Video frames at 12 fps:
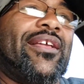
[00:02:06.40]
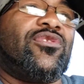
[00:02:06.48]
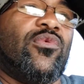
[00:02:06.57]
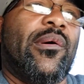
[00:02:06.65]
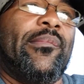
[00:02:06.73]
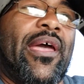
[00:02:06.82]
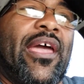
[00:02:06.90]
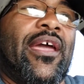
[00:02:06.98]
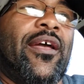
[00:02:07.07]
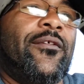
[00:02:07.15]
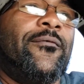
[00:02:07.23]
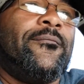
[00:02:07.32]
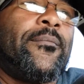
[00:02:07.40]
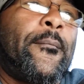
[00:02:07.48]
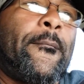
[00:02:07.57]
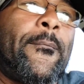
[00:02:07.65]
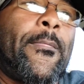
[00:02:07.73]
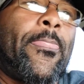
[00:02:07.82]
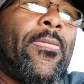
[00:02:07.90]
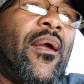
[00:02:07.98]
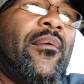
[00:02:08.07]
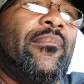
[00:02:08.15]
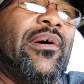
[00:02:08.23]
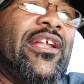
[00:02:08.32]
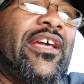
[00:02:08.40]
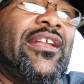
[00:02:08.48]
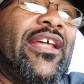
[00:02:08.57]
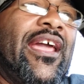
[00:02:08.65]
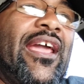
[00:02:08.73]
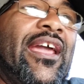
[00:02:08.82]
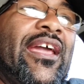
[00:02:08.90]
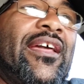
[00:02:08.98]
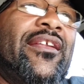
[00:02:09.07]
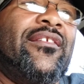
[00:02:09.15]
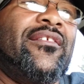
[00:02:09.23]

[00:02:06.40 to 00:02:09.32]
to a man, but in the end,